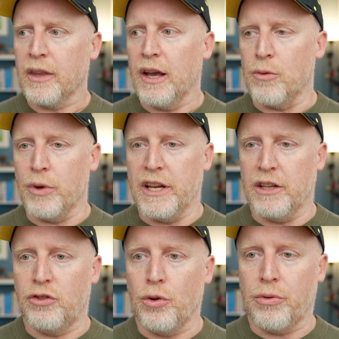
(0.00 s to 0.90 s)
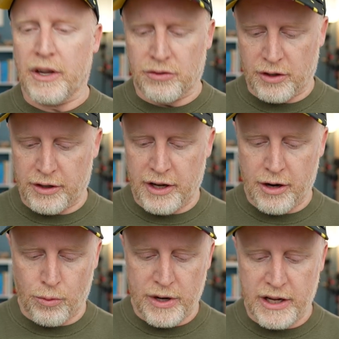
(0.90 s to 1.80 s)
And we need 2 things on here.
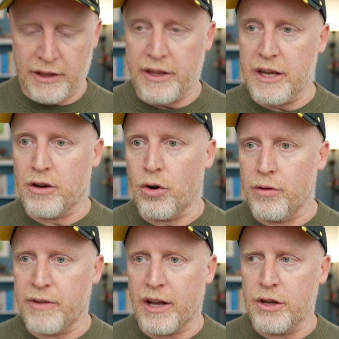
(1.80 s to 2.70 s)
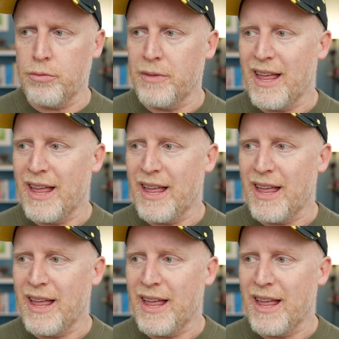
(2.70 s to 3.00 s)
We need the current value